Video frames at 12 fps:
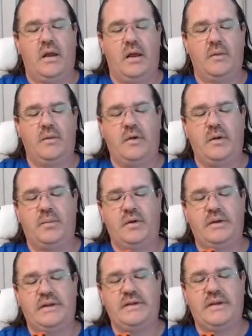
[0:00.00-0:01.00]
I'm going to
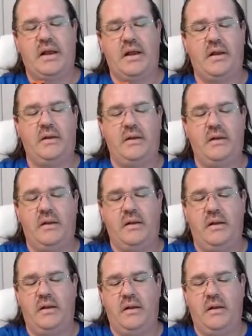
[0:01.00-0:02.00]
put this on,
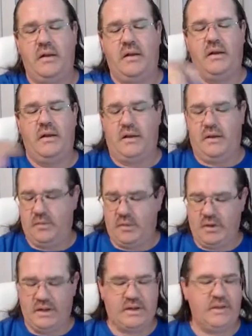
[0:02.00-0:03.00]
and I'm
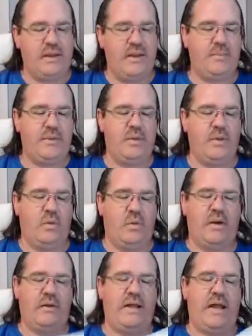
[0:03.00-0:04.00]
going to clamp it
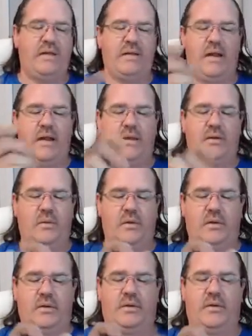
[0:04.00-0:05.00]
where that line
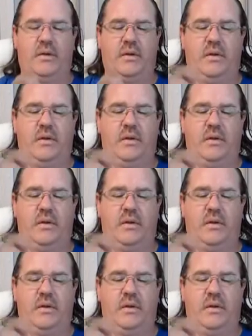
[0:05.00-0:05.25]
was.